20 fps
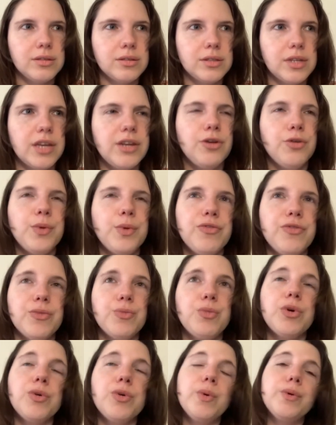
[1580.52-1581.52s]
I know we've
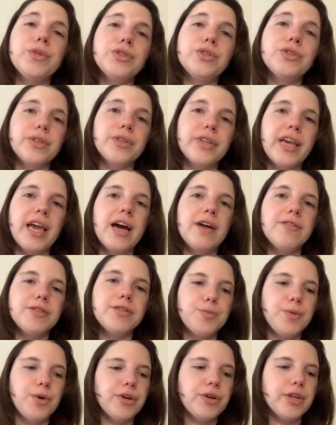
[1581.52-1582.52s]
well, we certainly have
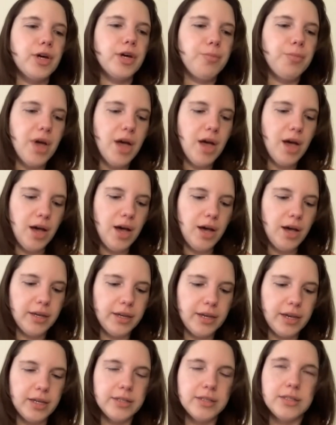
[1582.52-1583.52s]
spoken up
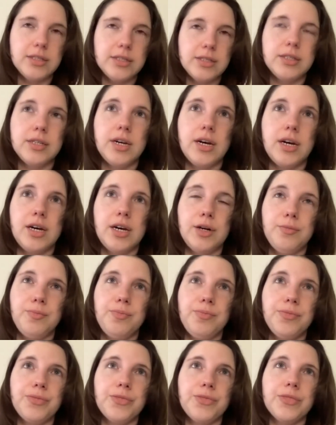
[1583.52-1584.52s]
against
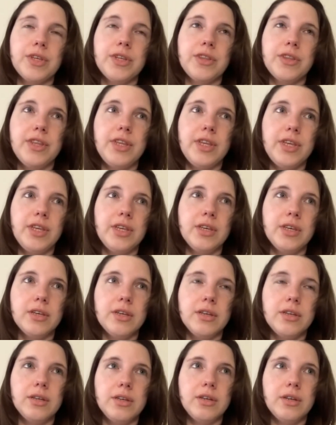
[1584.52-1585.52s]
um, the
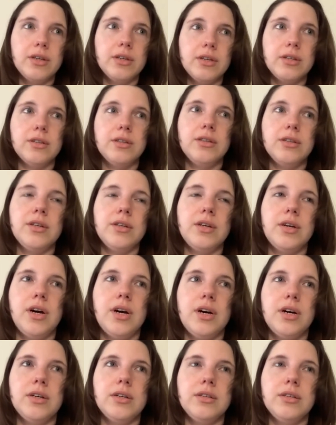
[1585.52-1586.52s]

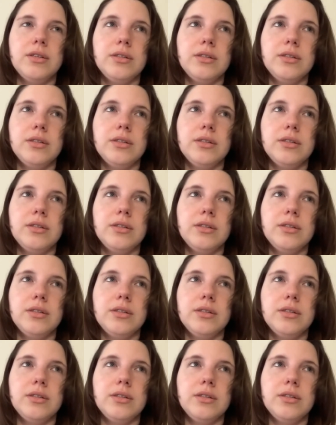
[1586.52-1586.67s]
uh,